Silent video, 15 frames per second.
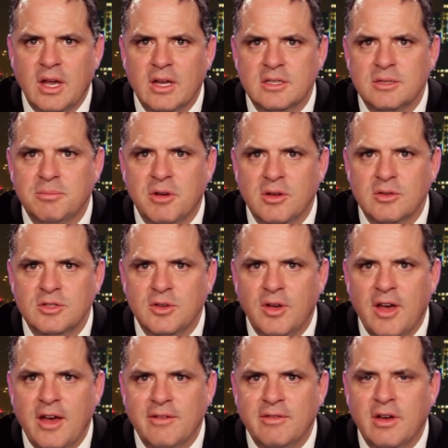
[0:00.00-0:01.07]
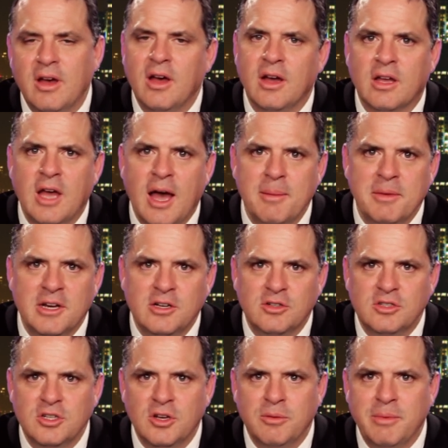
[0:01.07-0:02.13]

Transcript: I suppose you have a comment or two